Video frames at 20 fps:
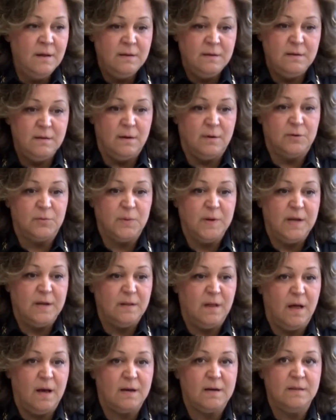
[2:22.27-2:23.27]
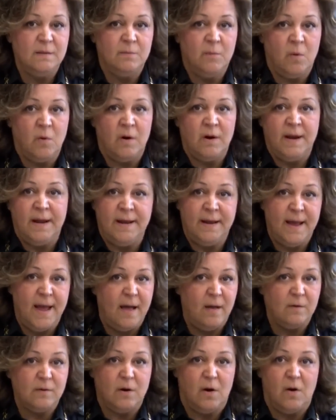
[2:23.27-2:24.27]
You know, 3 o'clock in the morning,
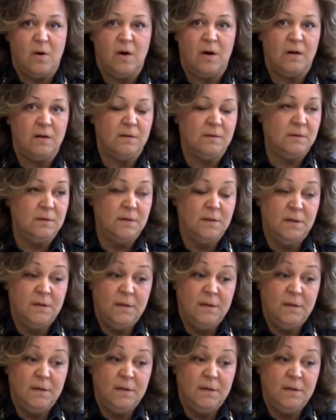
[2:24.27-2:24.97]
alcohol